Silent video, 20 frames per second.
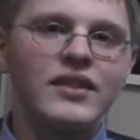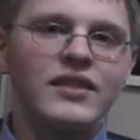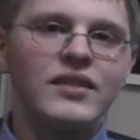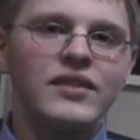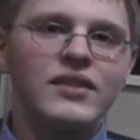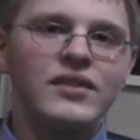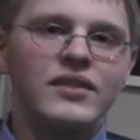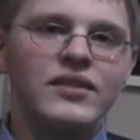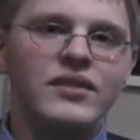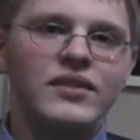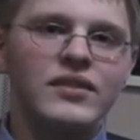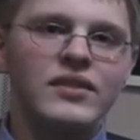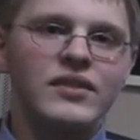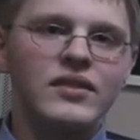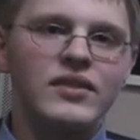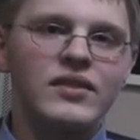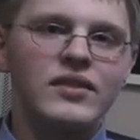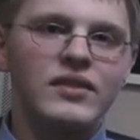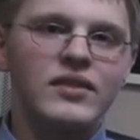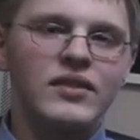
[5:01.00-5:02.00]

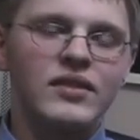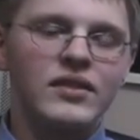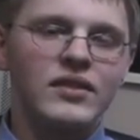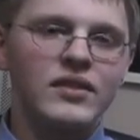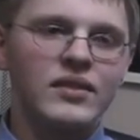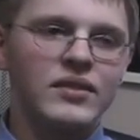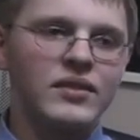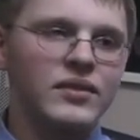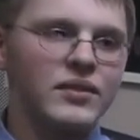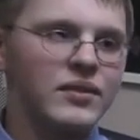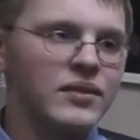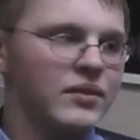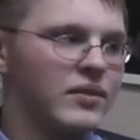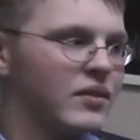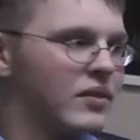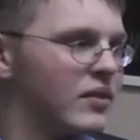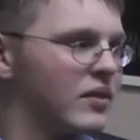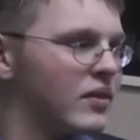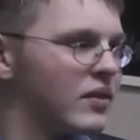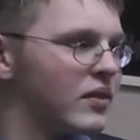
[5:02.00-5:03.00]

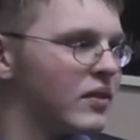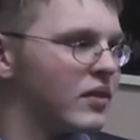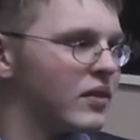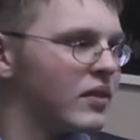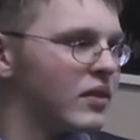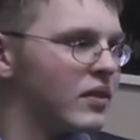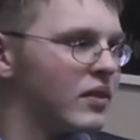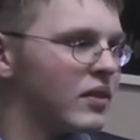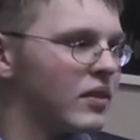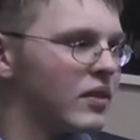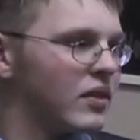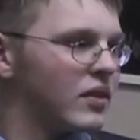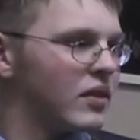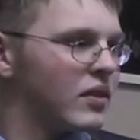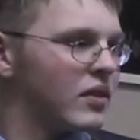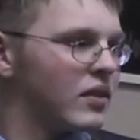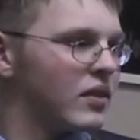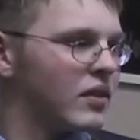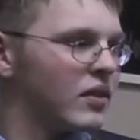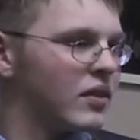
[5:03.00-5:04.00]

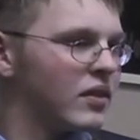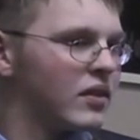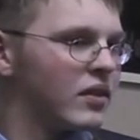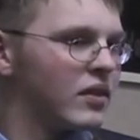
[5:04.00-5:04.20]
The person shown says nothing.